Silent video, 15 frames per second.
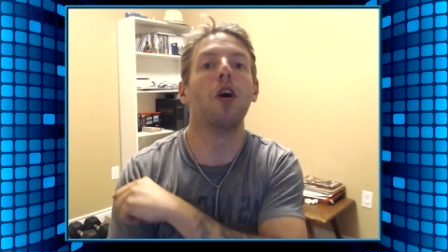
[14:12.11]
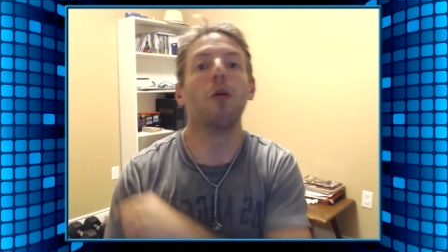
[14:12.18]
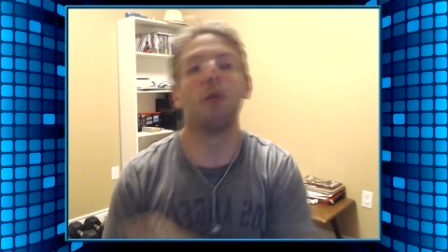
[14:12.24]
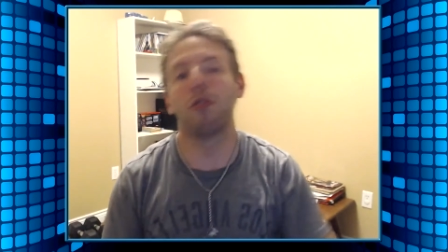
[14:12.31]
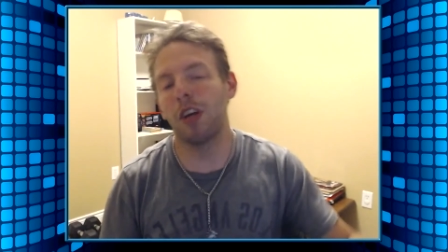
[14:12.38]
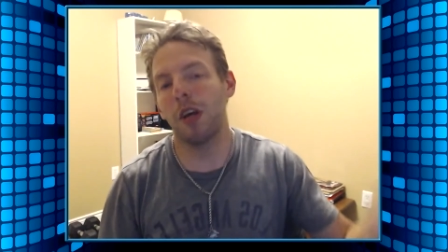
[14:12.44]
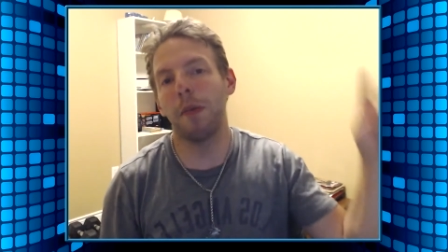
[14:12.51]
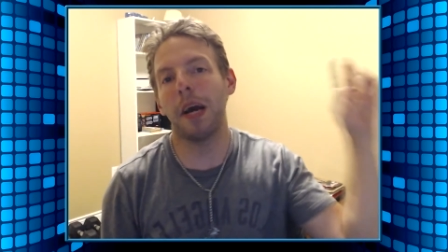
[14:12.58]
We'll
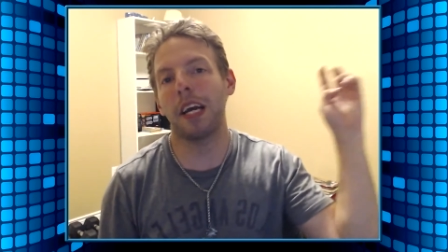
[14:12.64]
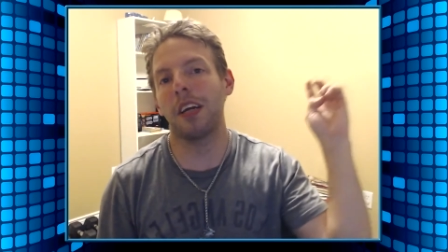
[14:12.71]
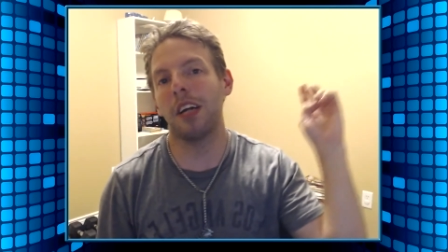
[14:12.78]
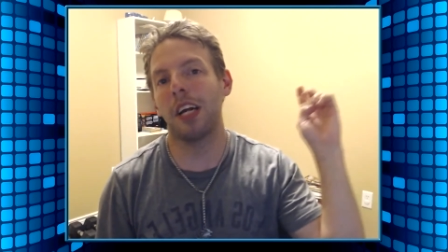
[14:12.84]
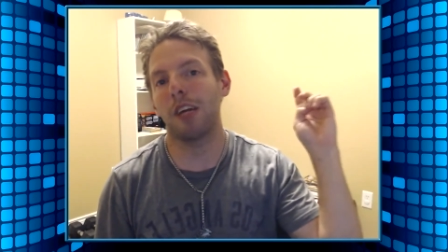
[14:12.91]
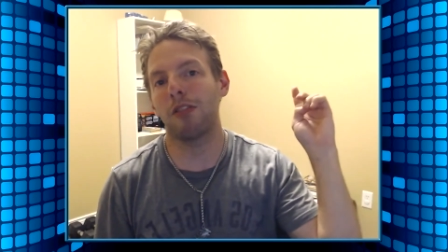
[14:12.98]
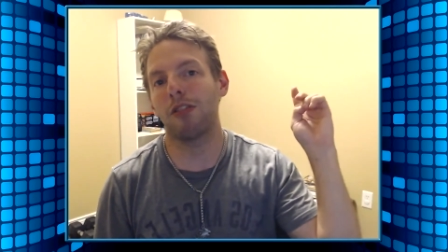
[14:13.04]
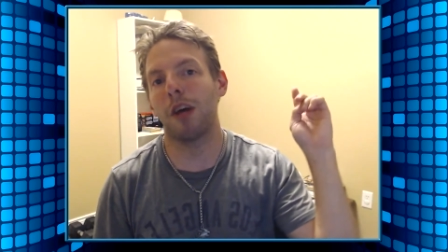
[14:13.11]
see you back here
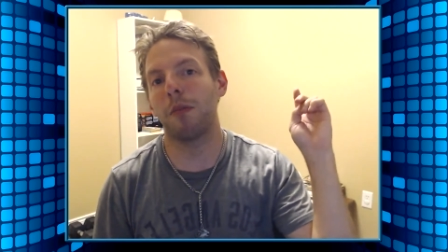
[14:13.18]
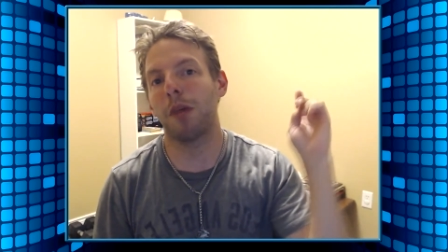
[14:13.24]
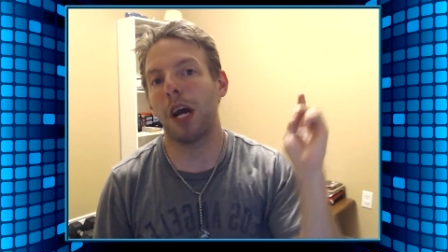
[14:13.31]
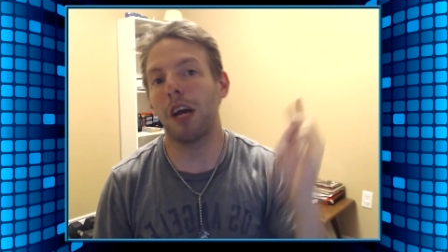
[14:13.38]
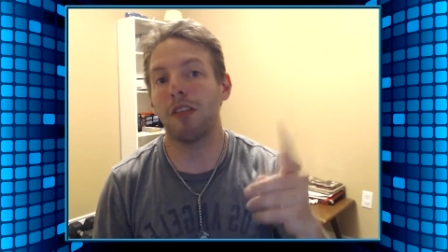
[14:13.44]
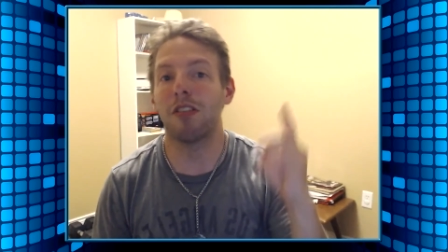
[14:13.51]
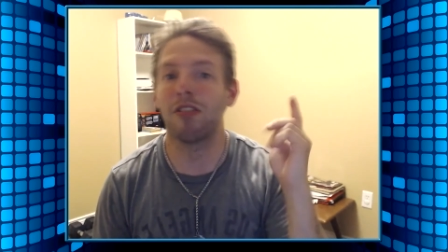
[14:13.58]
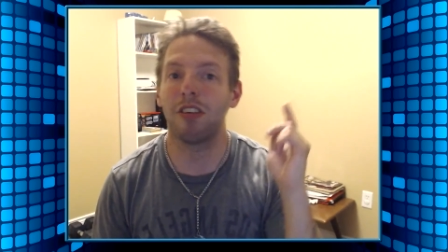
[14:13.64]
next time,
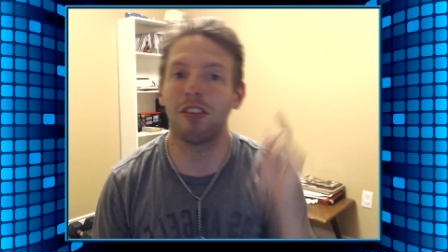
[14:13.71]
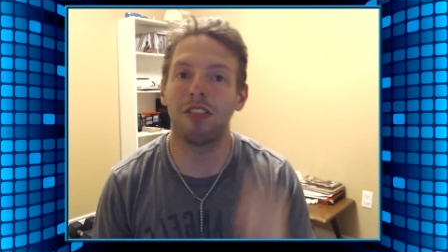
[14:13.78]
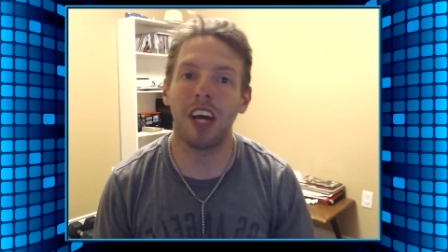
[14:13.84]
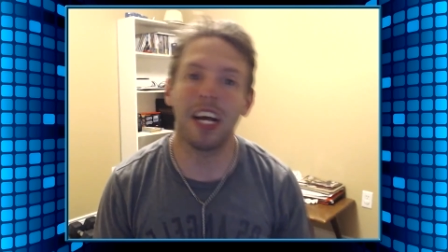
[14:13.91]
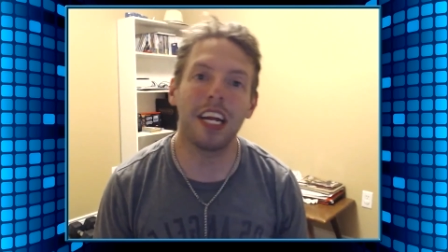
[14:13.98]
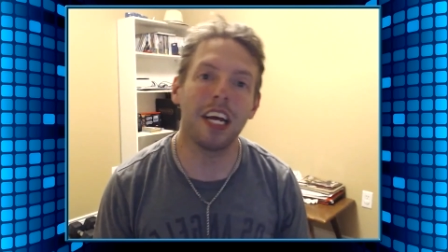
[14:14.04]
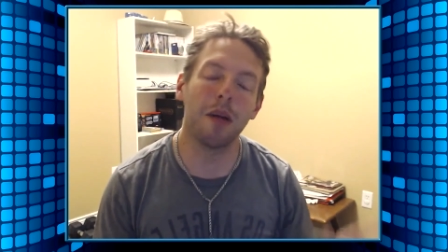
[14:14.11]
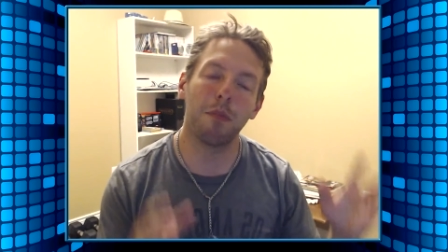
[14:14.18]
guys, as I
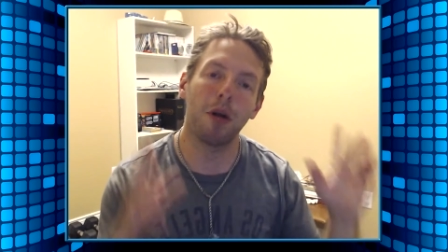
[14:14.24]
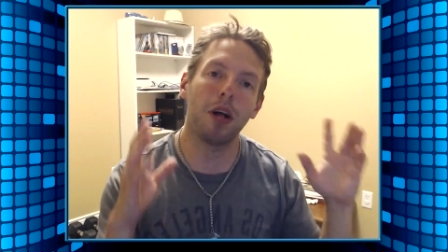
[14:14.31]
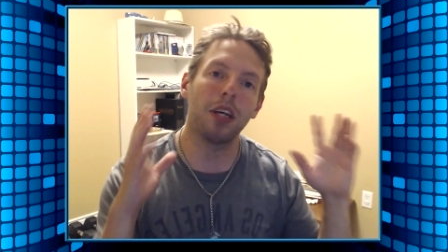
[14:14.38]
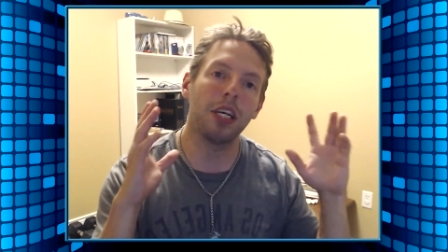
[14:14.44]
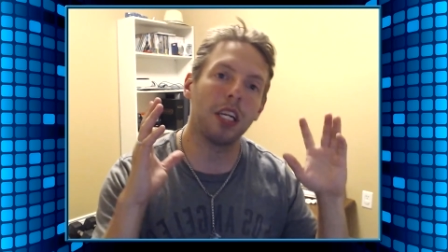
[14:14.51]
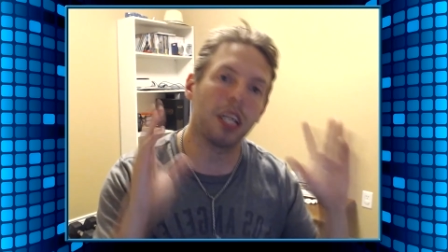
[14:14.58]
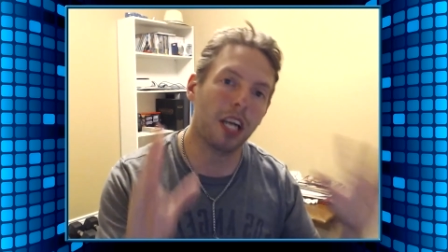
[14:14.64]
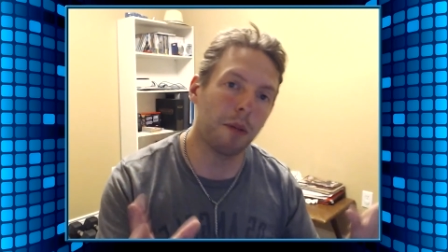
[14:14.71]
said, in probably
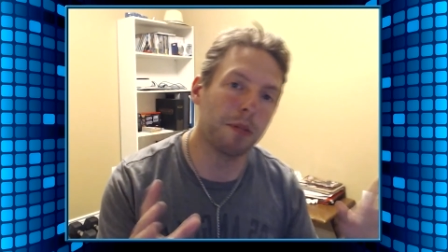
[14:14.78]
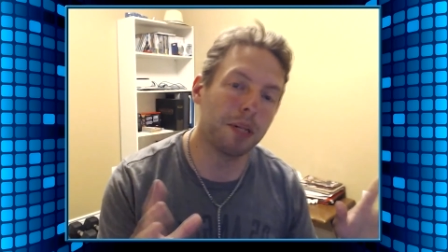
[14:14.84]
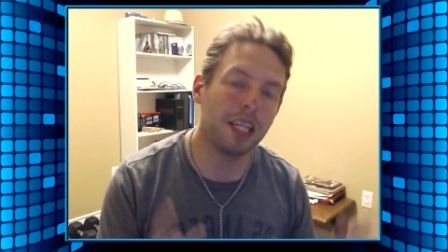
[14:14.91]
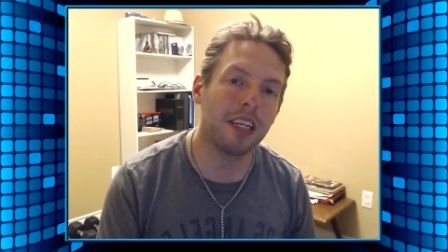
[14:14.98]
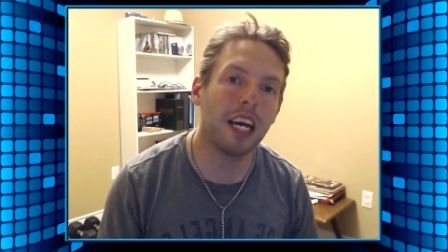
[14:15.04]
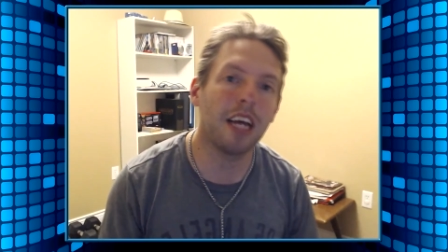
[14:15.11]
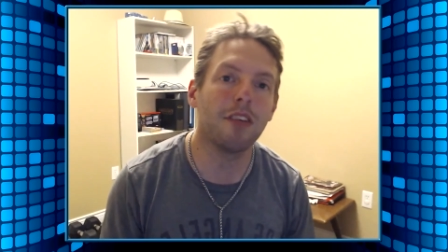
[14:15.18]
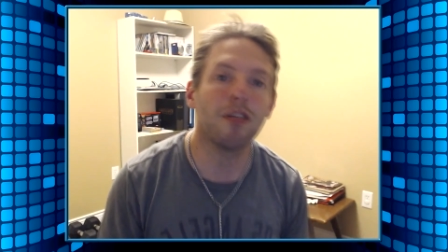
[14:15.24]
in a couple of
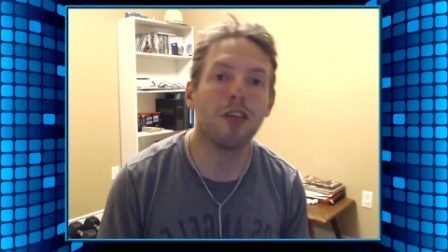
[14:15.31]
days